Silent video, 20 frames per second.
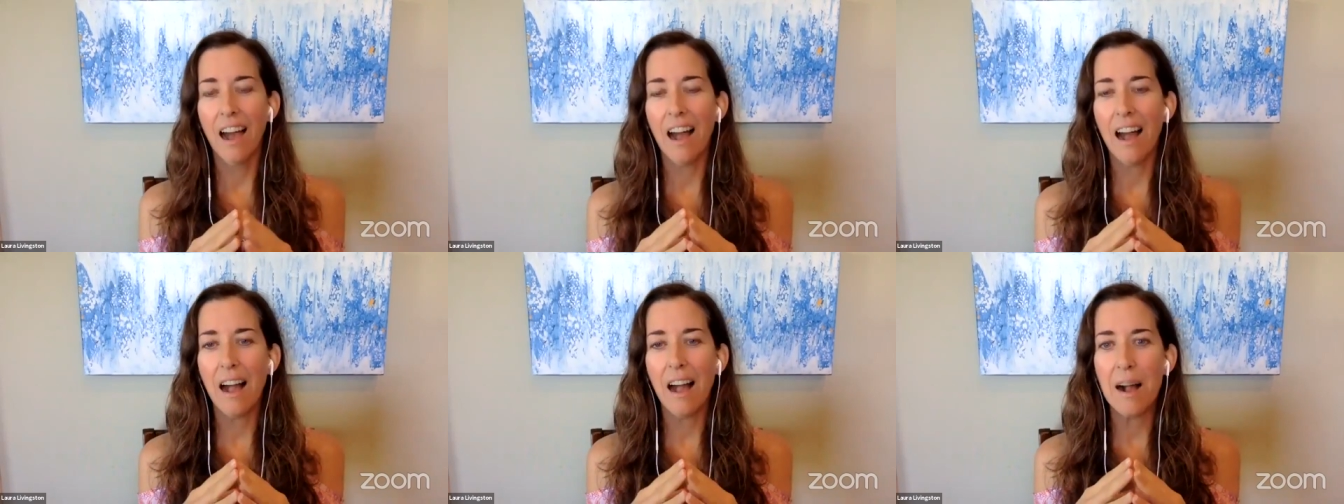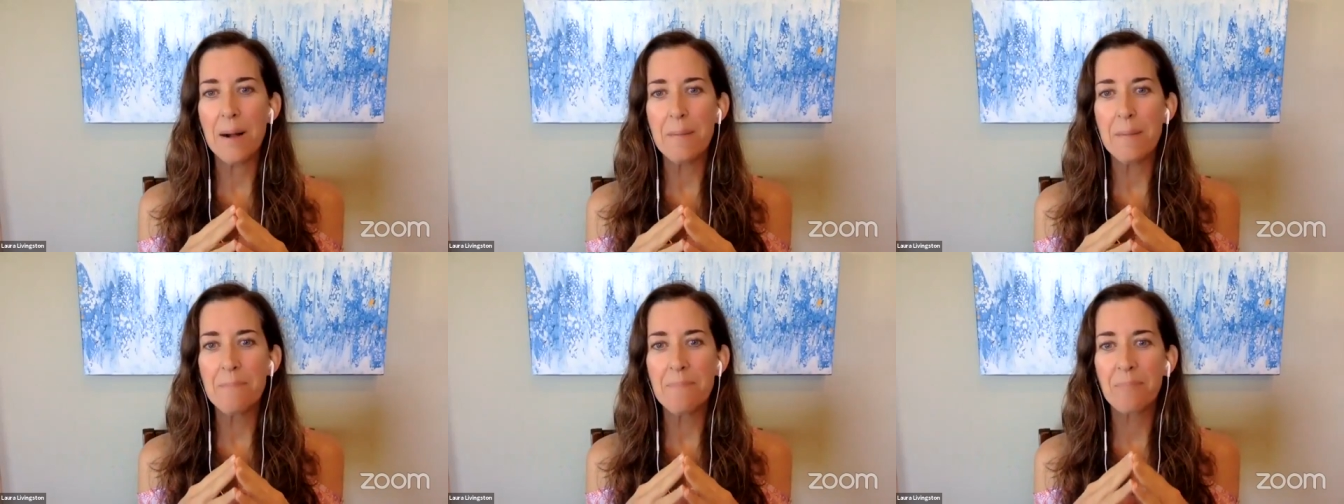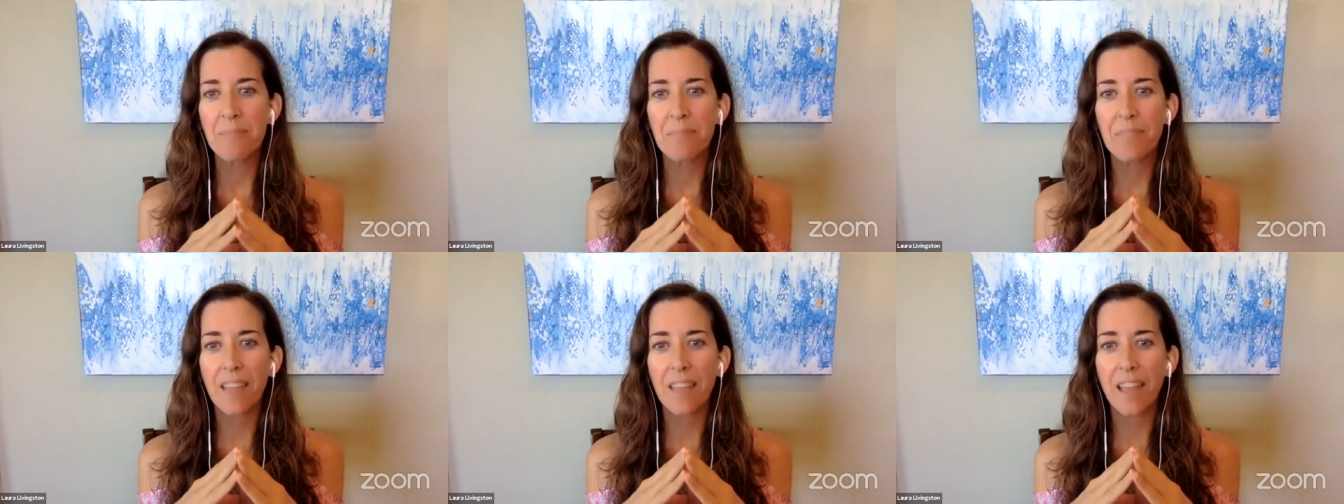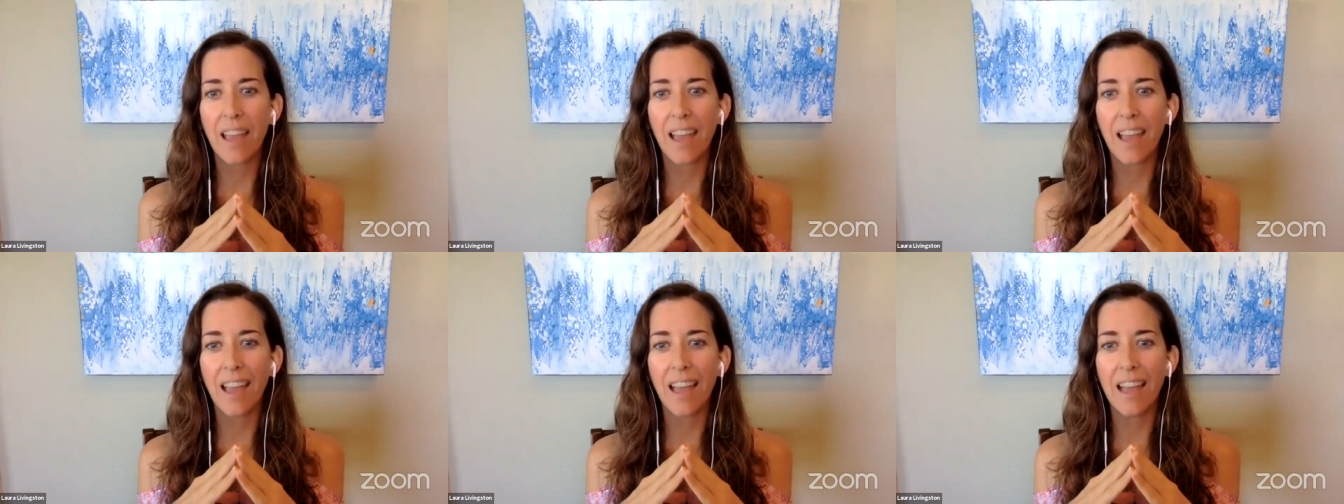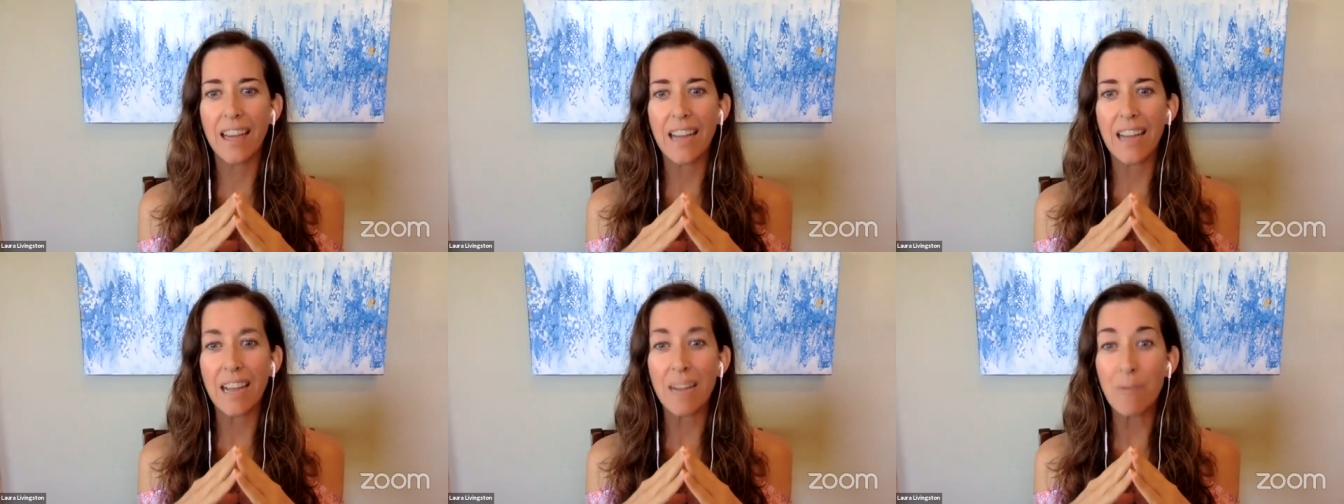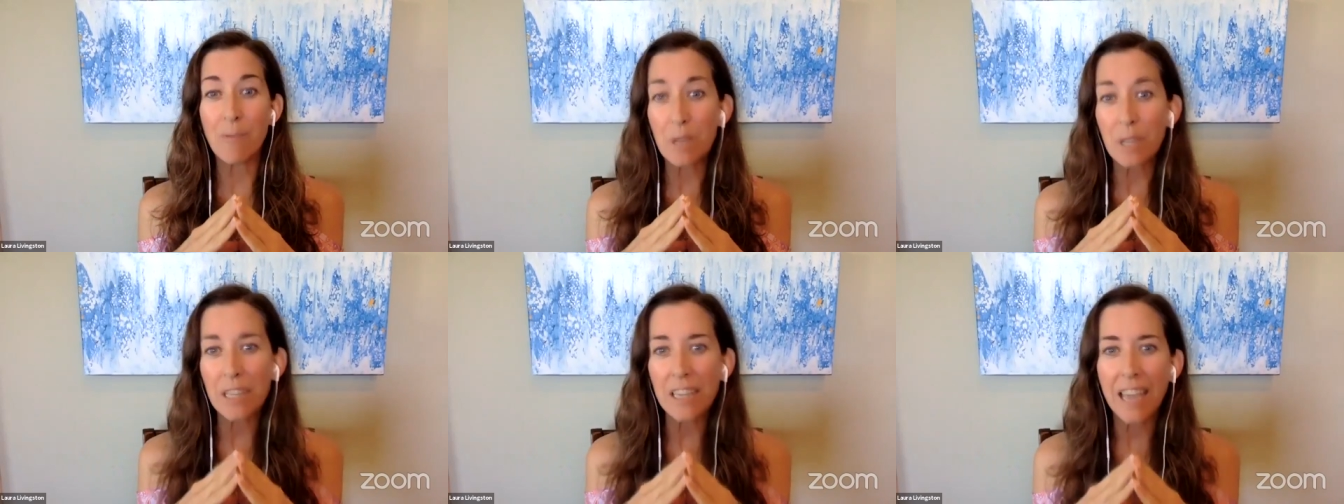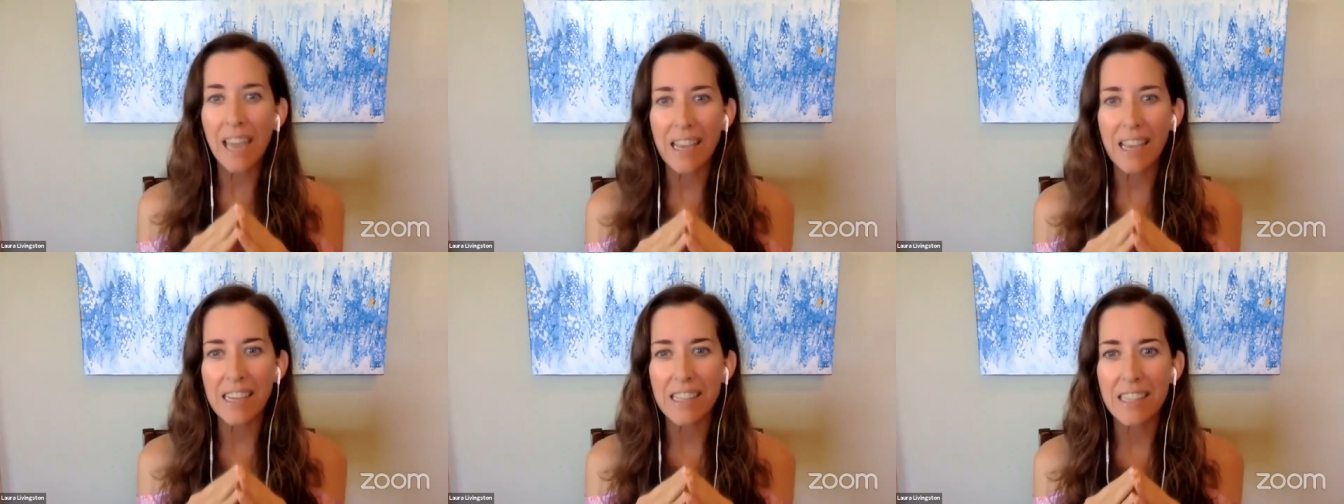Um, and I really
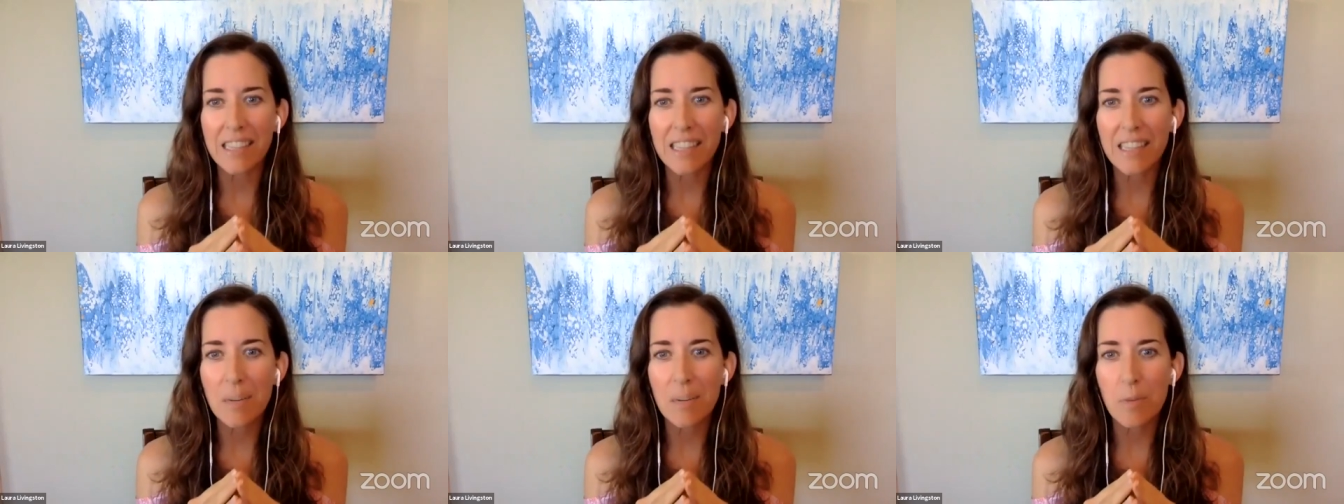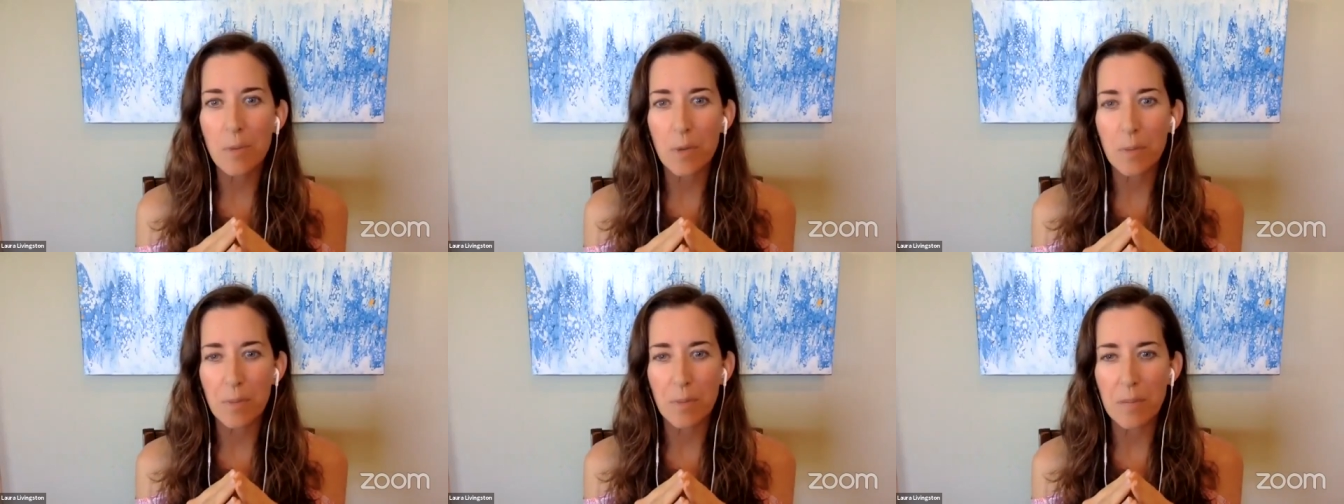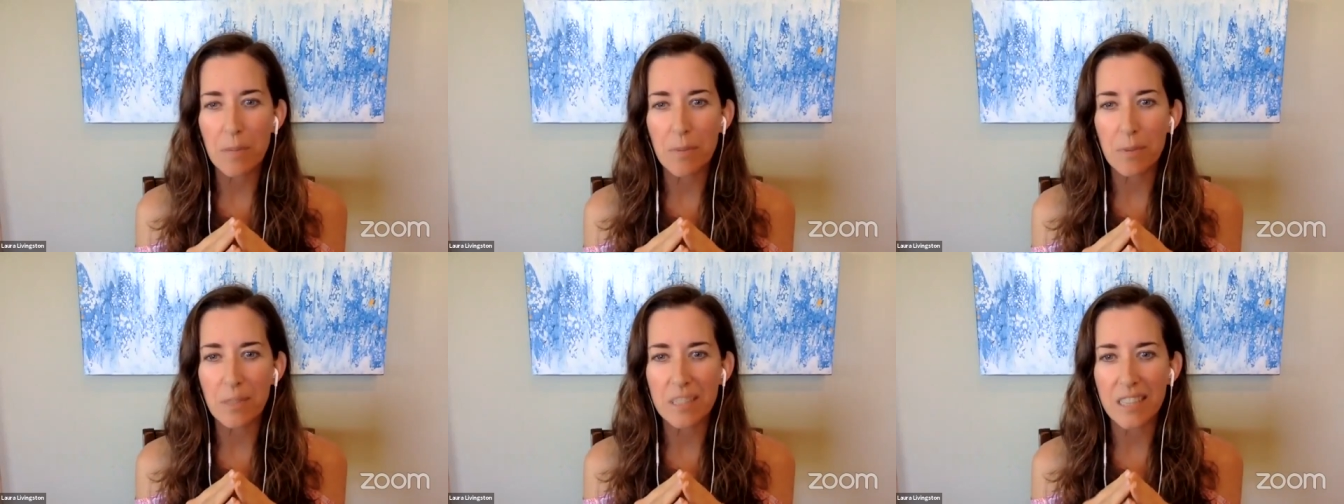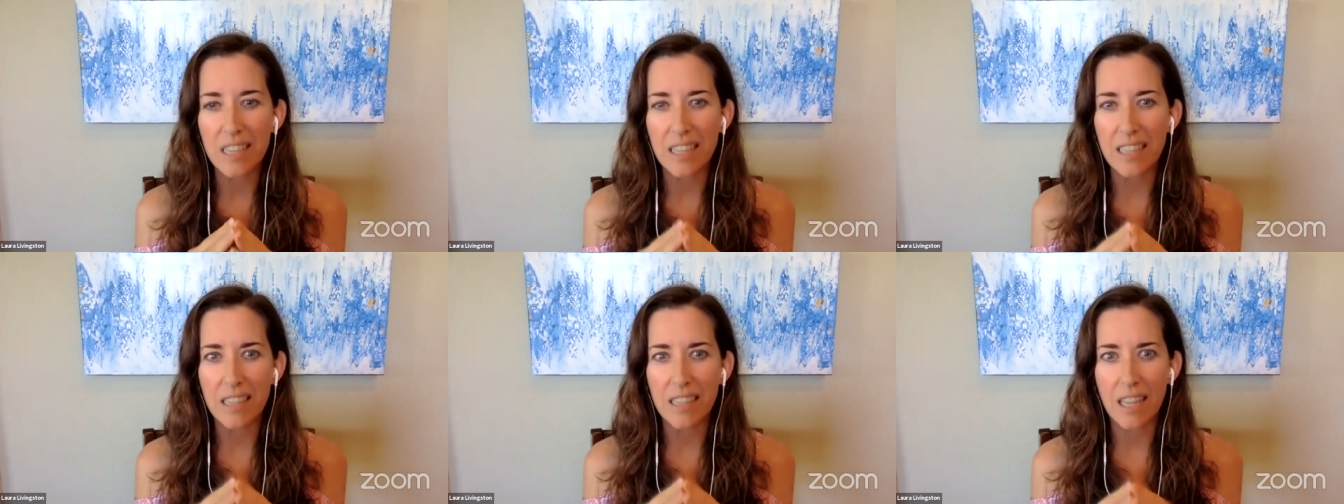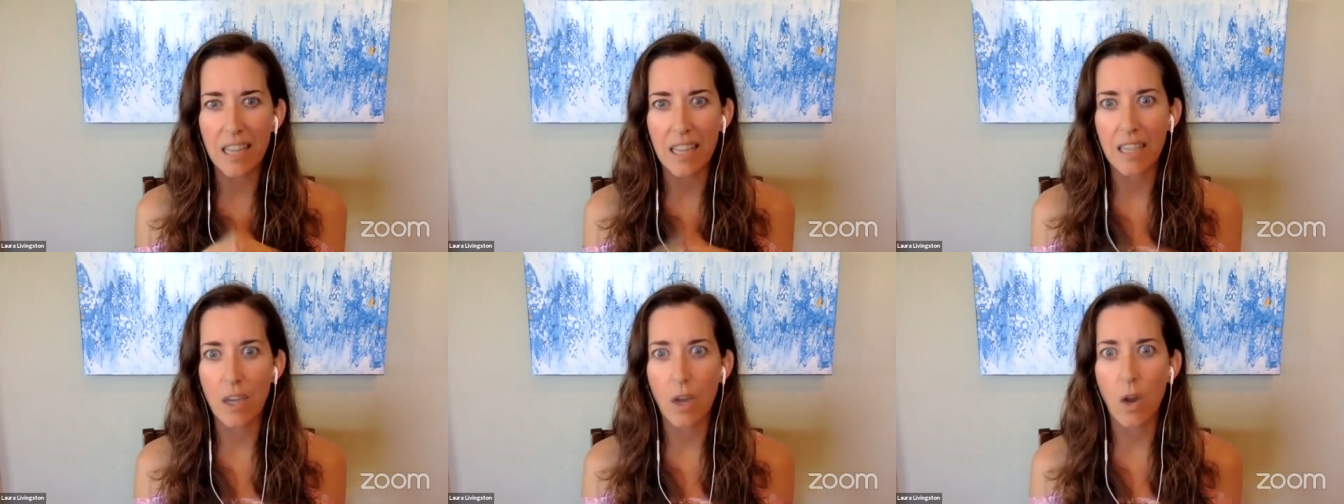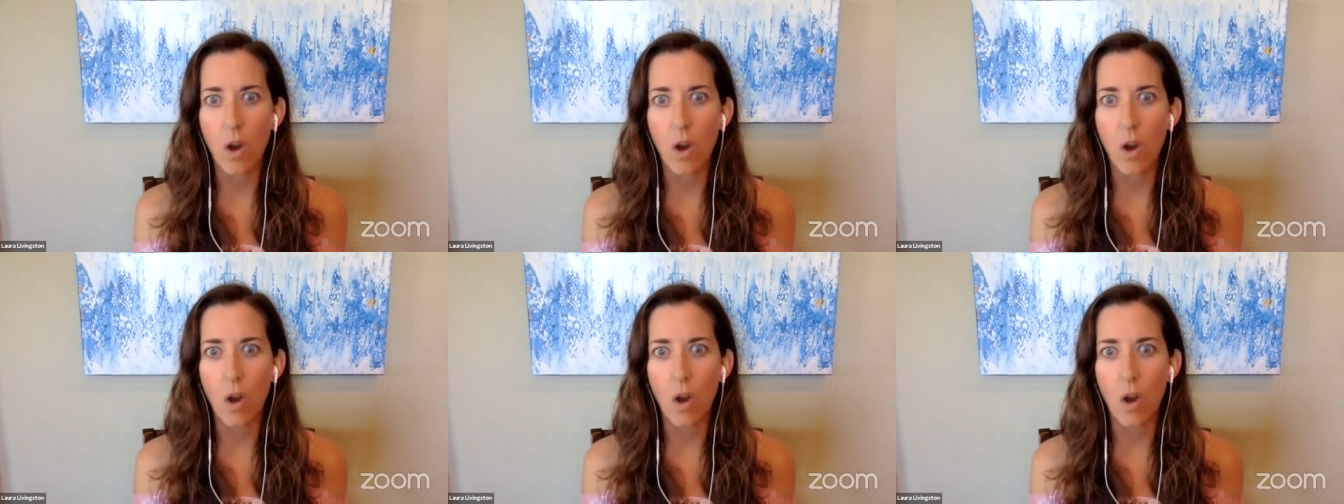hated it when people said, like,